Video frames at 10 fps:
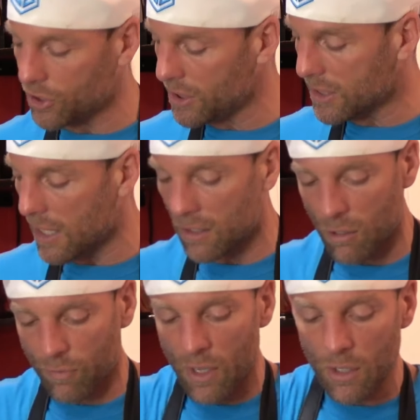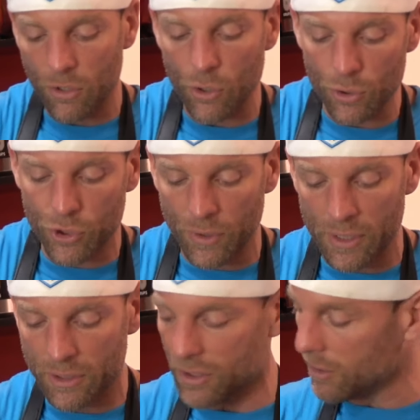she's got enough
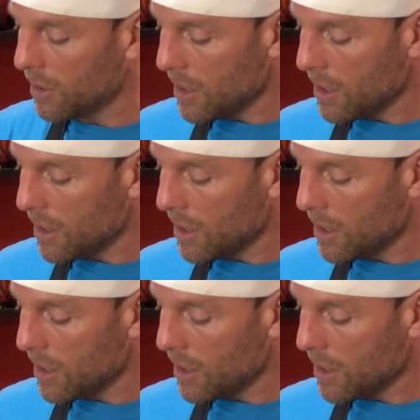nutrients and